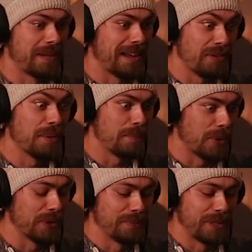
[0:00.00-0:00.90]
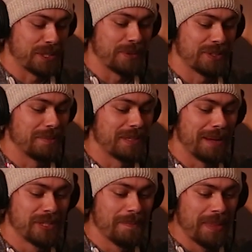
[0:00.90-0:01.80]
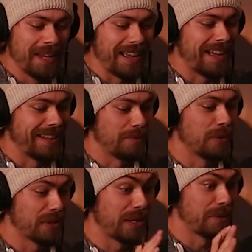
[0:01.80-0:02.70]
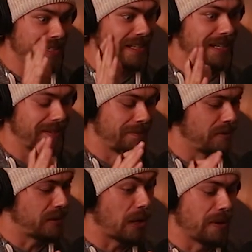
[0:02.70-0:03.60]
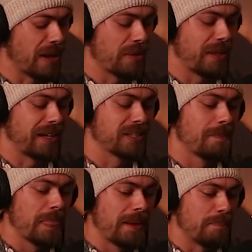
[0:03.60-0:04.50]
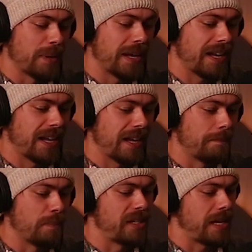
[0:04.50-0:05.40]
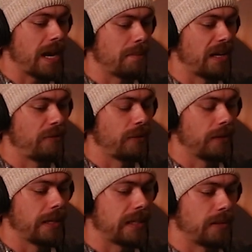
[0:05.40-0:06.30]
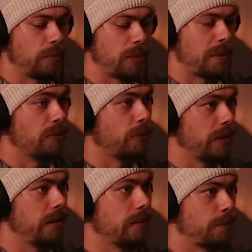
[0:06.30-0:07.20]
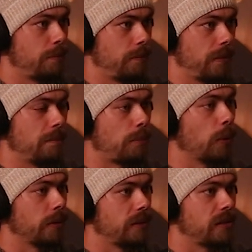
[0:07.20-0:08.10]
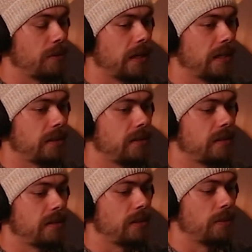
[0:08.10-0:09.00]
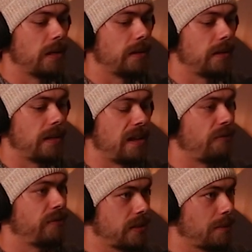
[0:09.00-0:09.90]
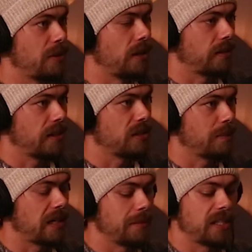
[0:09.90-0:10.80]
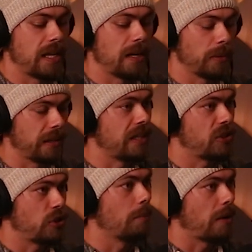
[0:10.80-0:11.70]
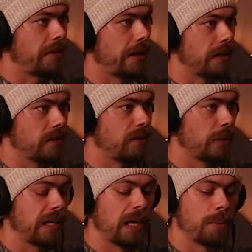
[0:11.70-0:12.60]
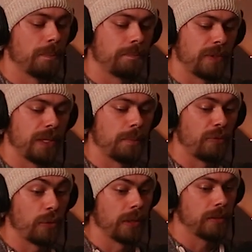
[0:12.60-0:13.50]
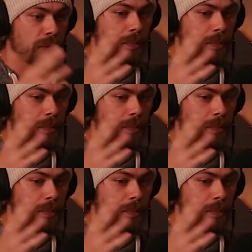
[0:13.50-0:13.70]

me, I feel more impressionable sometimes. The more that I realize I don't know things. But yeah, I feel like it would be really important to if someone young does make a mistake, well, let's jump on that, see if we can help them, before it